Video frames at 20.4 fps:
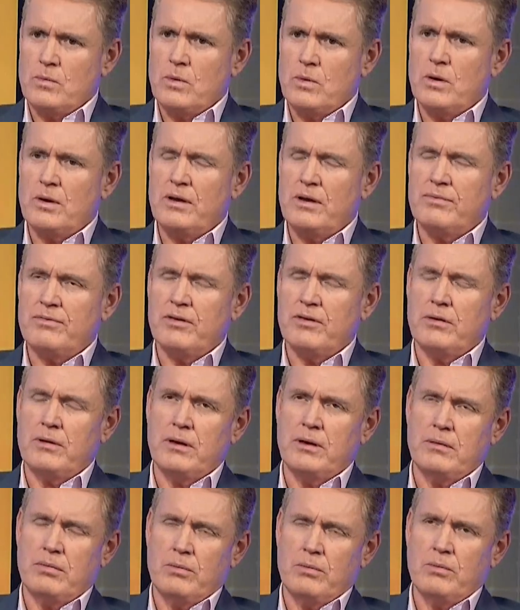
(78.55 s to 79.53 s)
Well,
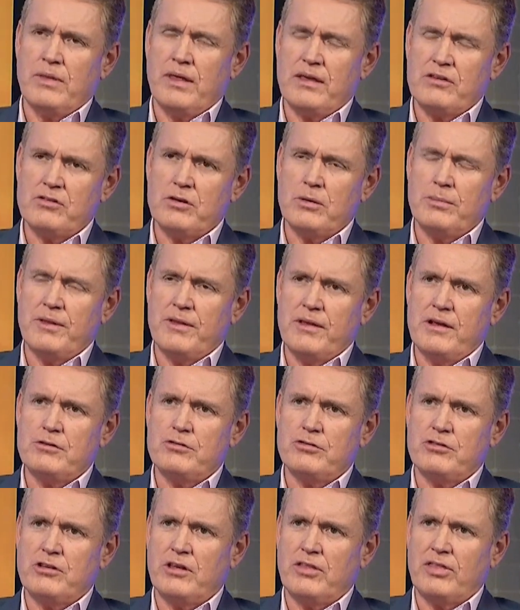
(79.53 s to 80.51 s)
that's going to be the
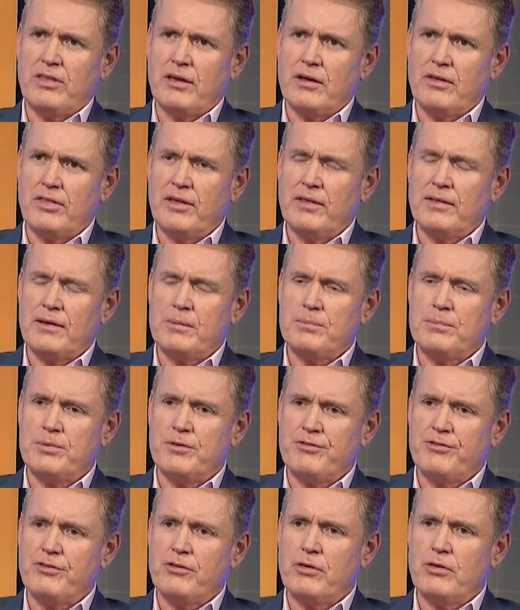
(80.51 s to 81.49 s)
interesting thing. I think they
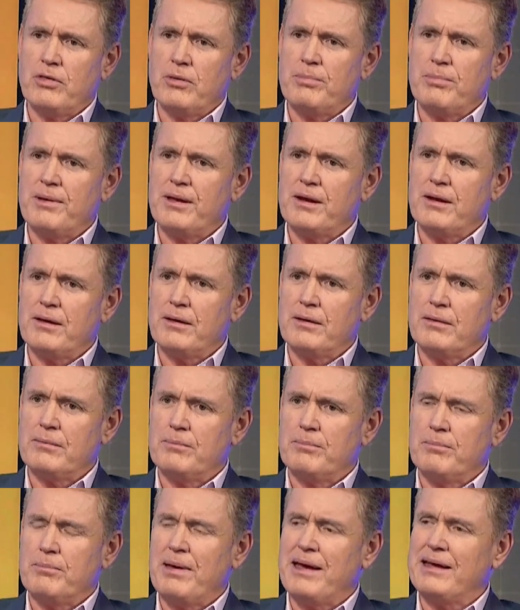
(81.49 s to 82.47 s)
prefer the
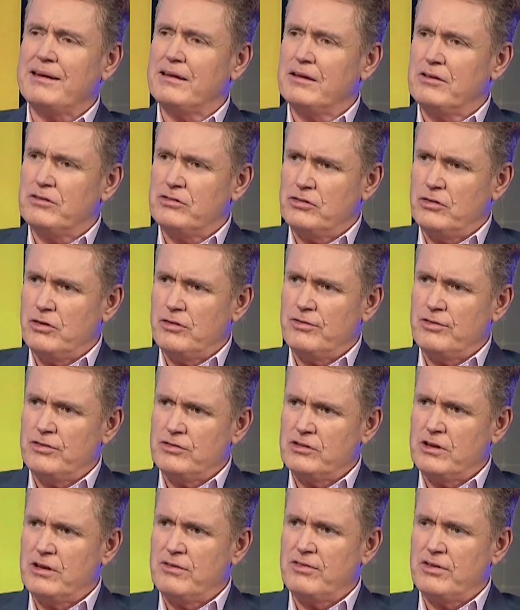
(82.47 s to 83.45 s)
better batting
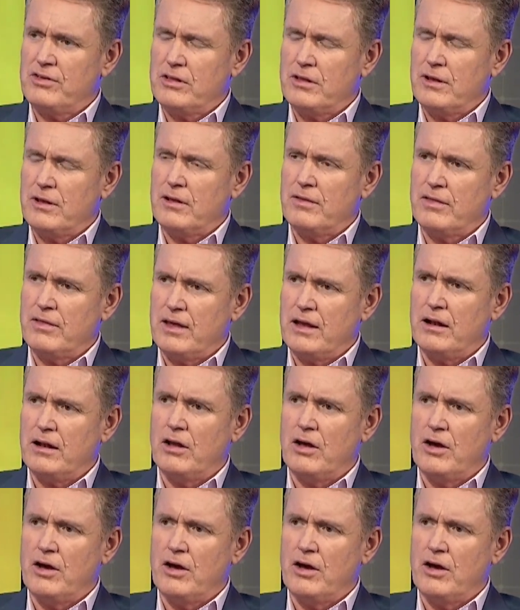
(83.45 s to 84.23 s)
surface, given that their